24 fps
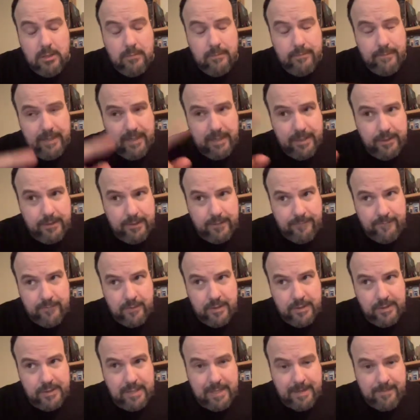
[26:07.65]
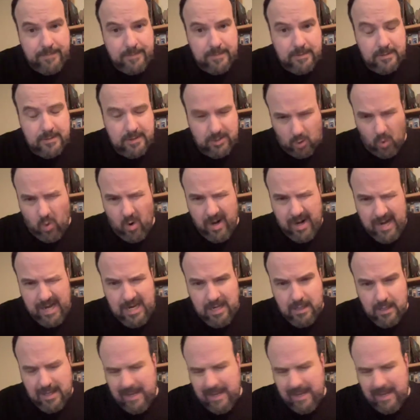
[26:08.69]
appeared in the first episode